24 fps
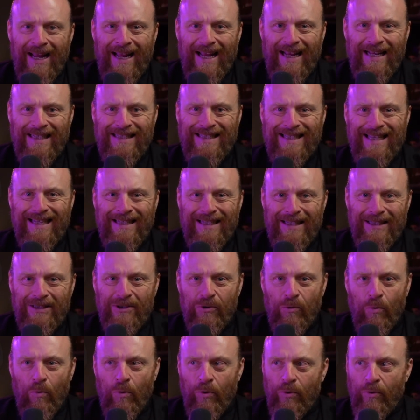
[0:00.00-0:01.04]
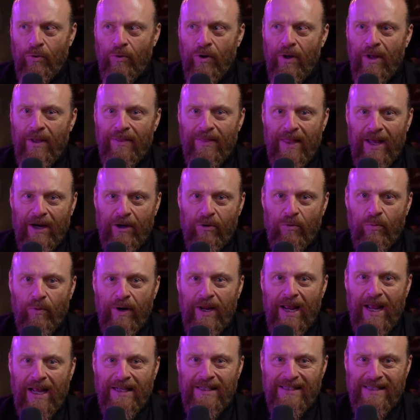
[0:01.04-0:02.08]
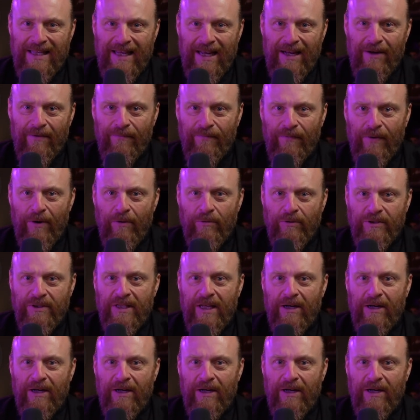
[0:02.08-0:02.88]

is the disorder that creates the interference,